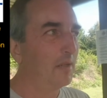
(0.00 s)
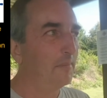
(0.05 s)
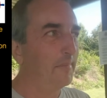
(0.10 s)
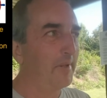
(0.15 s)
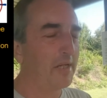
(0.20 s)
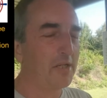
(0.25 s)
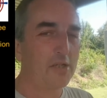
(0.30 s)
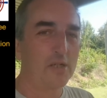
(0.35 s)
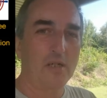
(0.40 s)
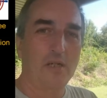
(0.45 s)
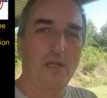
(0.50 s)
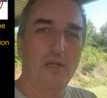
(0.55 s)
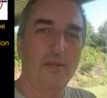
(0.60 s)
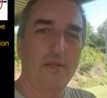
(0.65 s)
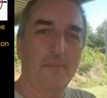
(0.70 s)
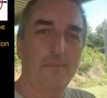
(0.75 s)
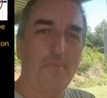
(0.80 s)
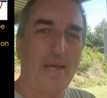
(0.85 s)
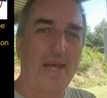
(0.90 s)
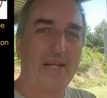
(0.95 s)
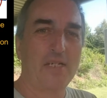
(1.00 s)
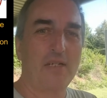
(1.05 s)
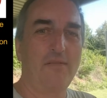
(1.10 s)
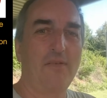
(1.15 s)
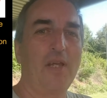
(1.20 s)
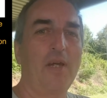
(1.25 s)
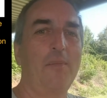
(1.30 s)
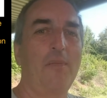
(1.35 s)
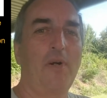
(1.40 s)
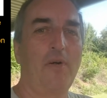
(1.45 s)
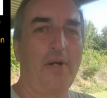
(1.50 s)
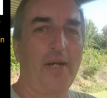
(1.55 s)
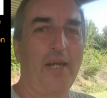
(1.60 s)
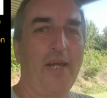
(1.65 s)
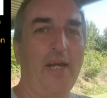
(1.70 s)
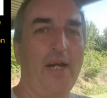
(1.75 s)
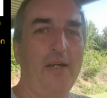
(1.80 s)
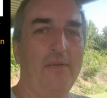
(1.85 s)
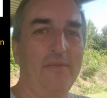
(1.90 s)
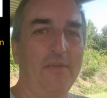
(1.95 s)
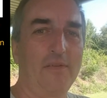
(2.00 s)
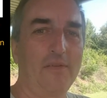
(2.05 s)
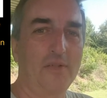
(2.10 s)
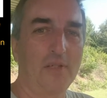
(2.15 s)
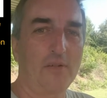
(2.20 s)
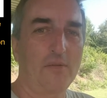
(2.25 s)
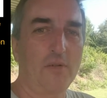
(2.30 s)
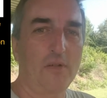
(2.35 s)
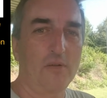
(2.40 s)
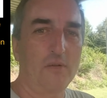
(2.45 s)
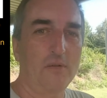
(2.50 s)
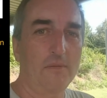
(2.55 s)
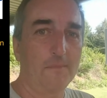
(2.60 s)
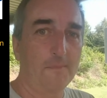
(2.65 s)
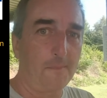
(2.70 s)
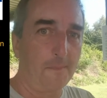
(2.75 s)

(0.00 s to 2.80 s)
Make sure the batch of ammo I have is zeroed.